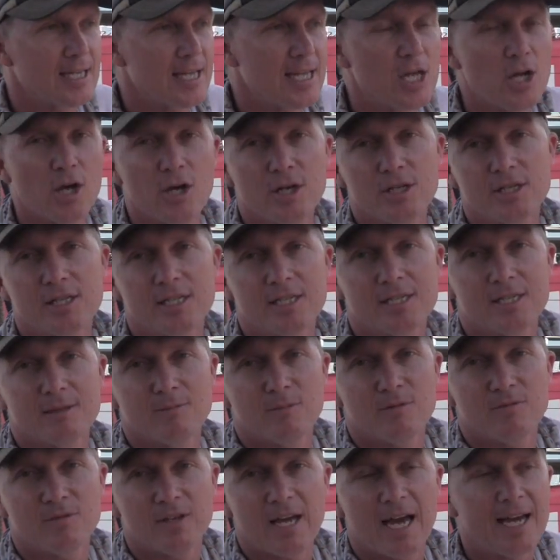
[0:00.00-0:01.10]

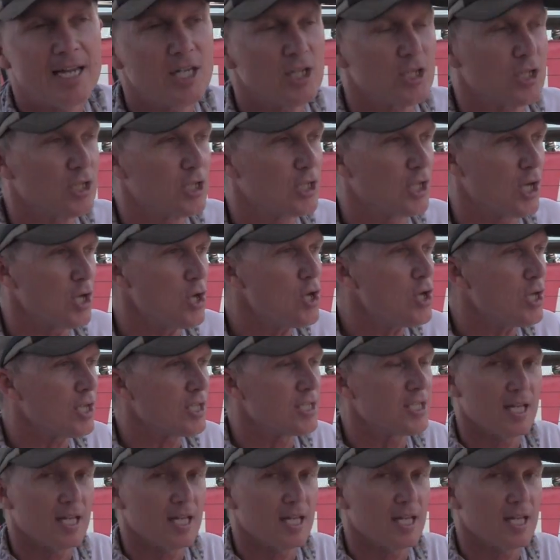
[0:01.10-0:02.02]
ecosystem of gauges. So you can